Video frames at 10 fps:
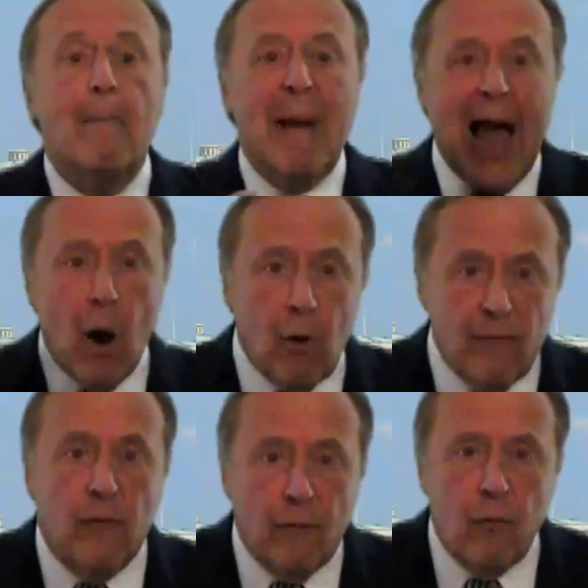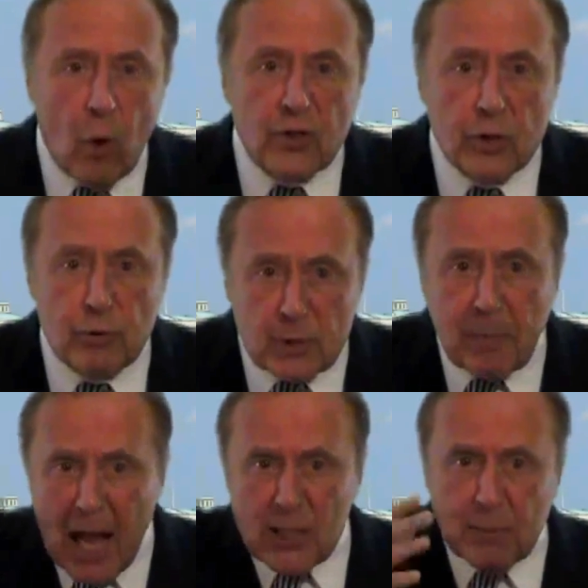powerful forces
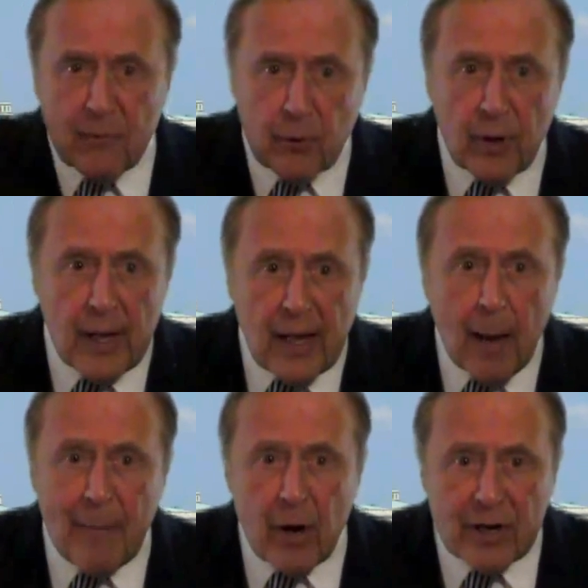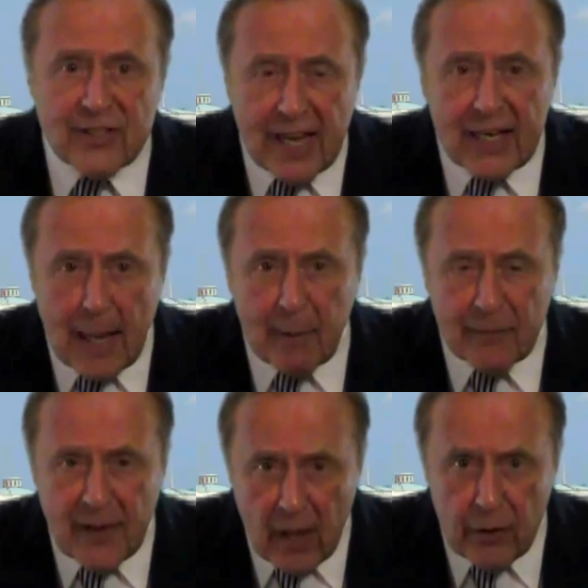responsible for America's economic
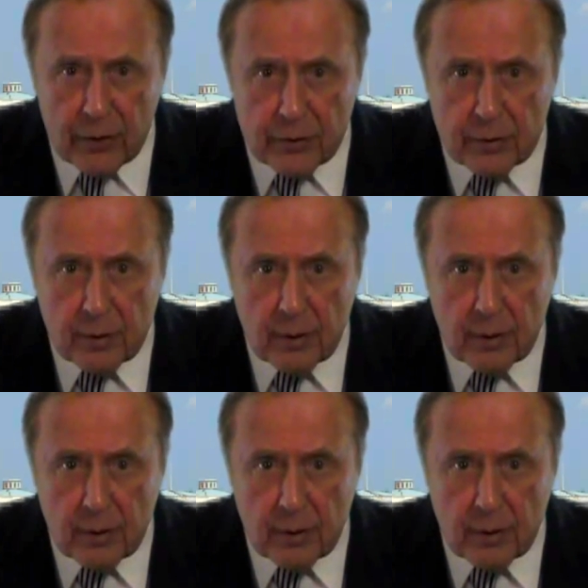failures.